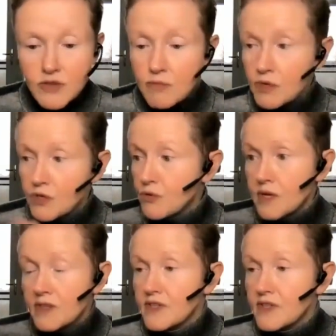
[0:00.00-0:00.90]
that you've been
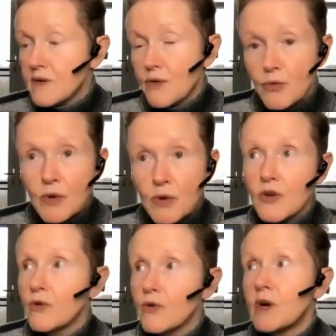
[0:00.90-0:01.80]
doing is now out the
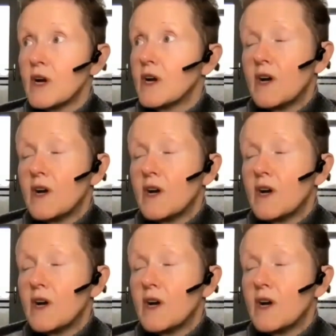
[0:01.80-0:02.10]
window.